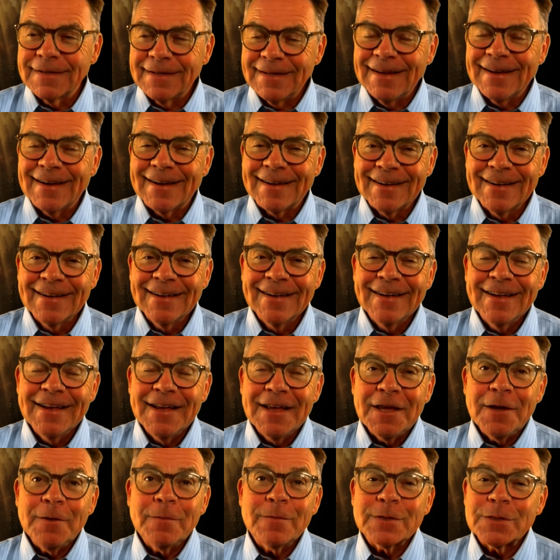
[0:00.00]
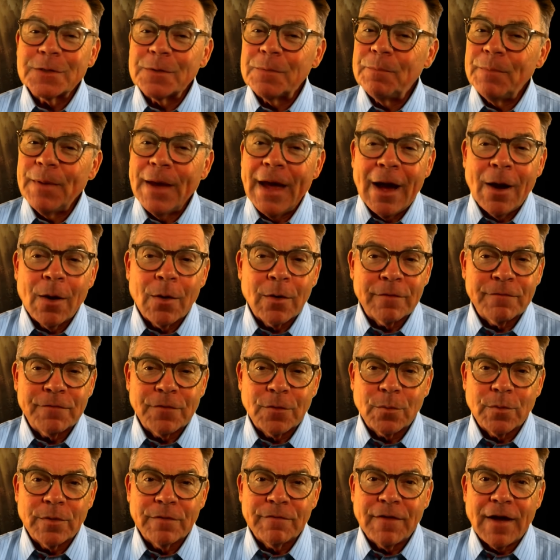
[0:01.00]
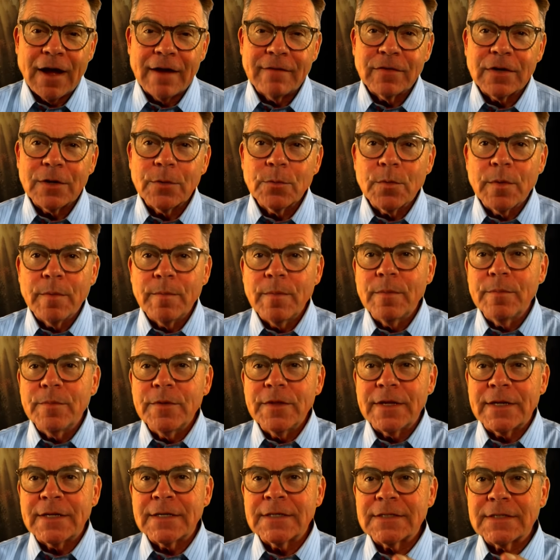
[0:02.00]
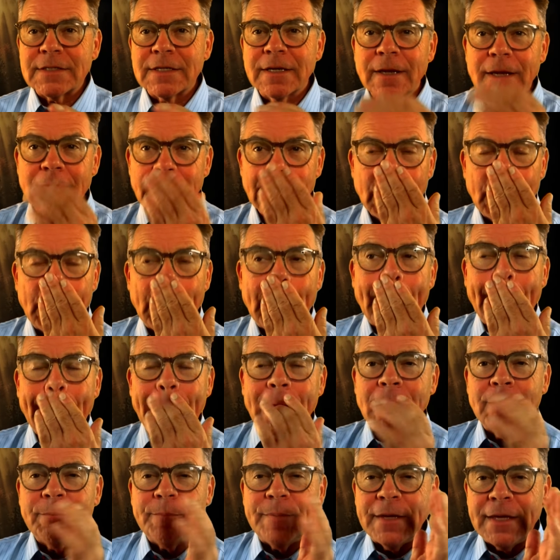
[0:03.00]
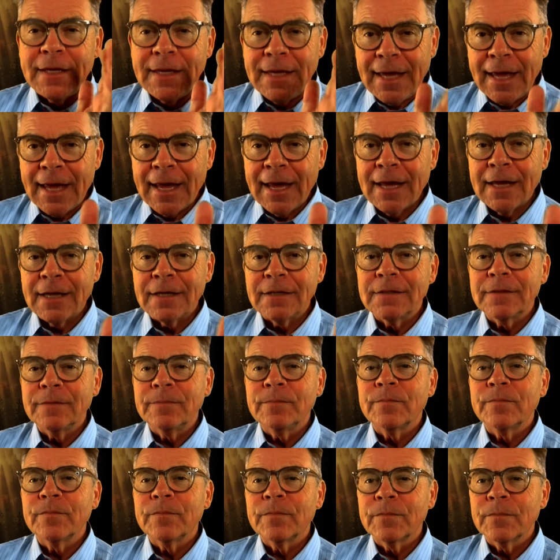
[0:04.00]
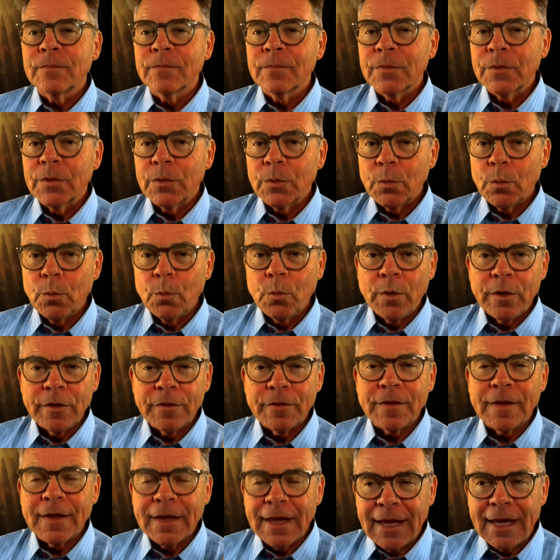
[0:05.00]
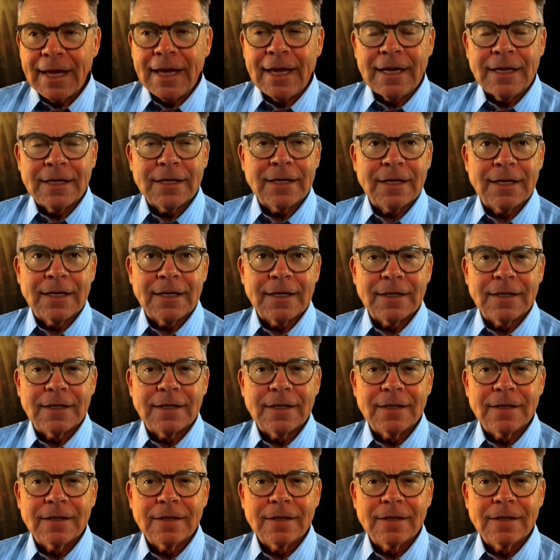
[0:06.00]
Yeah, it was a powerful revival. And remember this, it began with a healing.